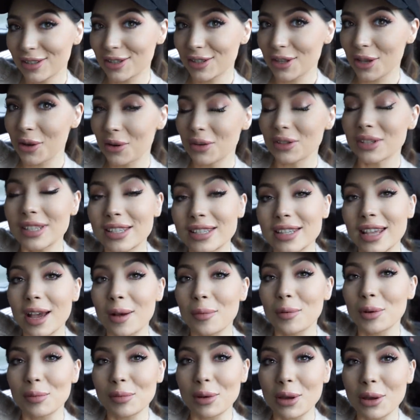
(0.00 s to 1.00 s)
So today
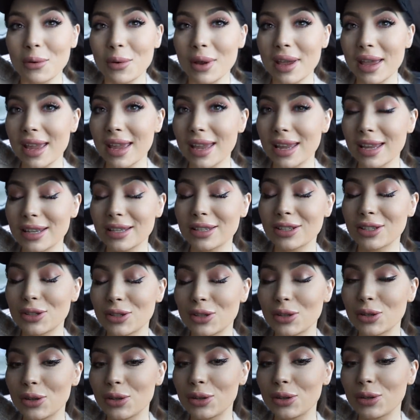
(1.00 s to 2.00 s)
I'm on my way
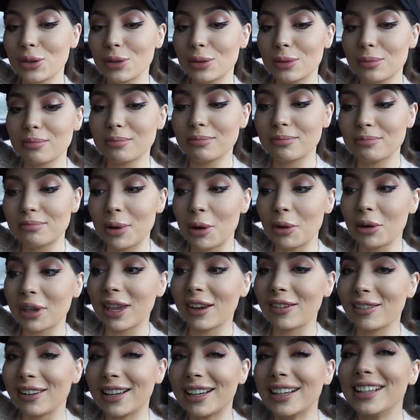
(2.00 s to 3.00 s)
to
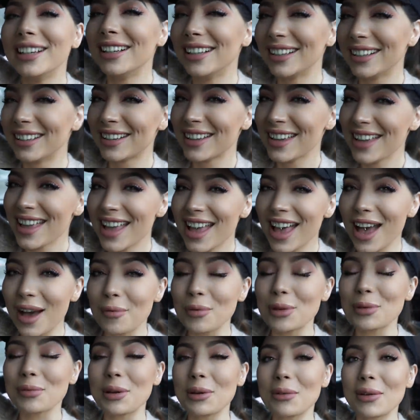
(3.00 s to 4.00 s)
Bulgaria.
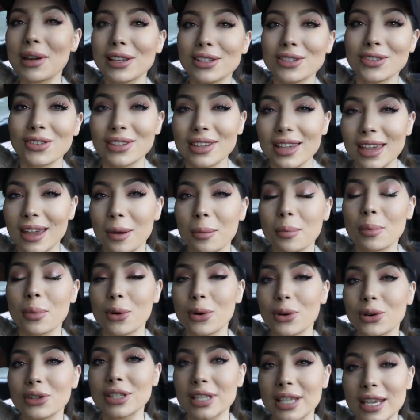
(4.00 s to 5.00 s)
I'm on my way to the
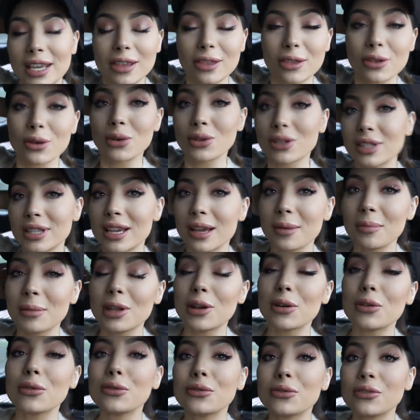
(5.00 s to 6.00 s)
airport, Heathrow
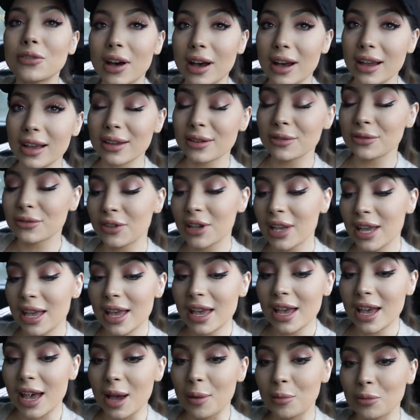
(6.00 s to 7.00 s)
Terminal five.
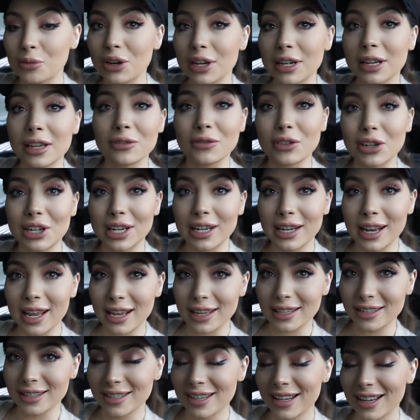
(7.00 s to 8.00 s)
I'm running very
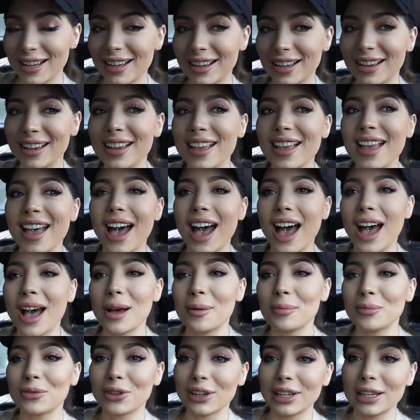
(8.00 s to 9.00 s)
late.
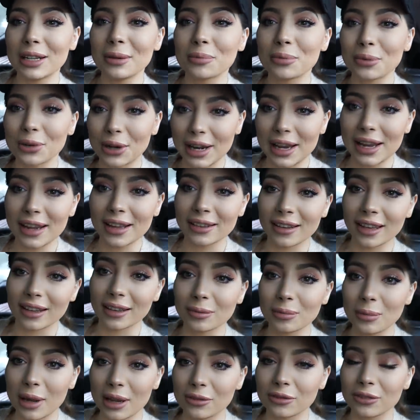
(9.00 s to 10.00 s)
I'm really praying
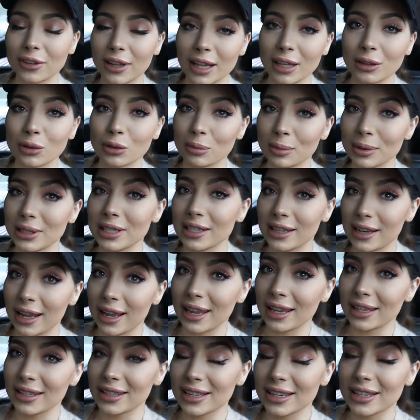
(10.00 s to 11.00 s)
that my flight will be
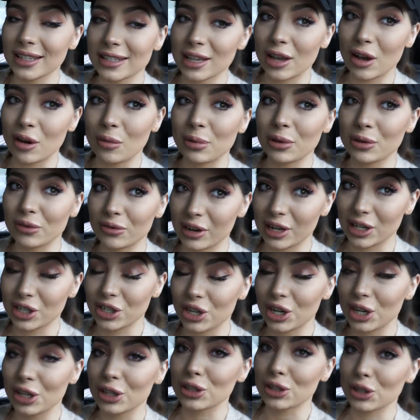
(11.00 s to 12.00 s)
delayed because I'll be
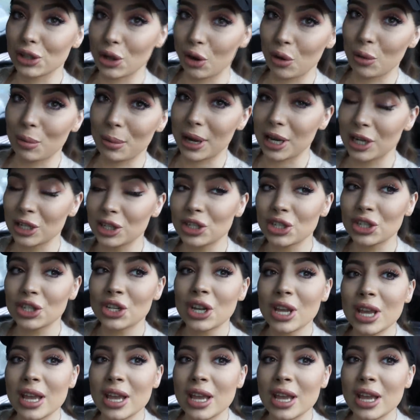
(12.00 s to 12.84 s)
rushing so much.